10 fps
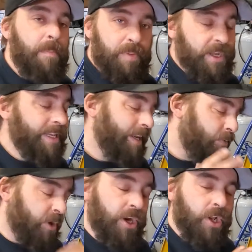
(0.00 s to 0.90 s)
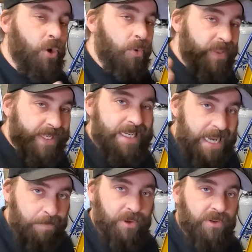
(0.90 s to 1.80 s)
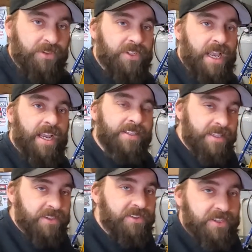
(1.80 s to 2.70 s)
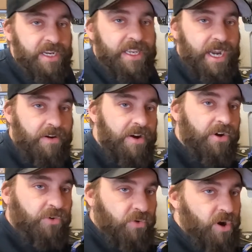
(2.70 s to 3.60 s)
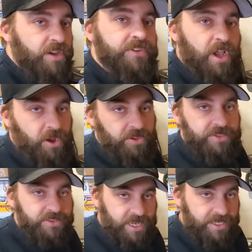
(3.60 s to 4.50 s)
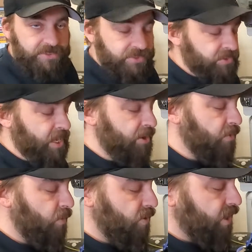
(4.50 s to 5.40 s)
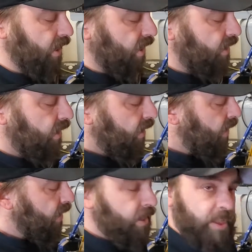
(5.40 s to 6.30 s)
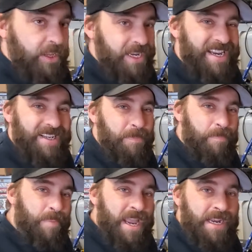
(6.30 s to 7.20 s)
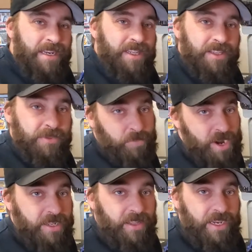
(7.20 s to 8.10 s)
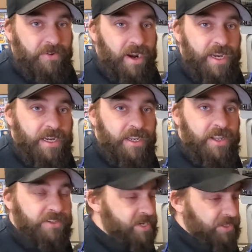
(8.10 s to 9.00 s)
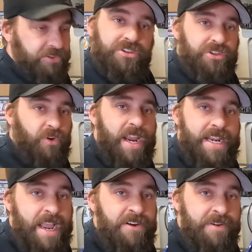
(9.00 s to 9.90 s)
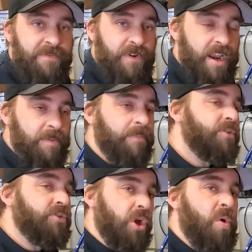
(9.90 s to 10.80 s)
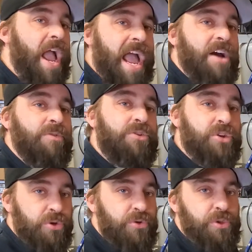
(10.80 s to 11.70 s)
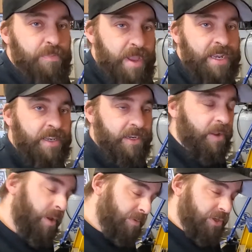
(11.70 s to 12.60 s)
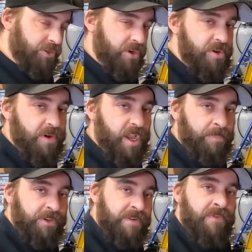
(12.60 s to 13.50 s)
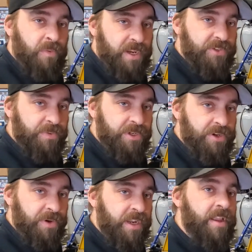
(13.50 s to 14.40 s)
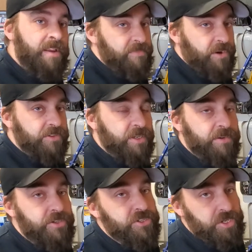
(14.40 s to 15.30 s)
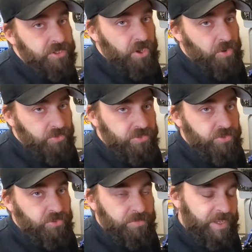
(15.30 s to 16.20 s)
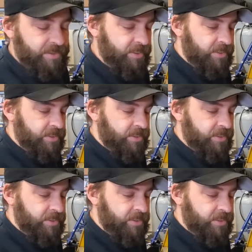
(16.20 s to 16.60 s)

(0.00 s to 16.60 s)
but we're going to go with the typical size, and this is going to carry across all the sizes that you're working on. You need to bend this brake line, right? It's not just straight down your frame, so how do you bend it? Well, I'm going to show you a couple different ways we do it. First, I'm going to show you the old school method.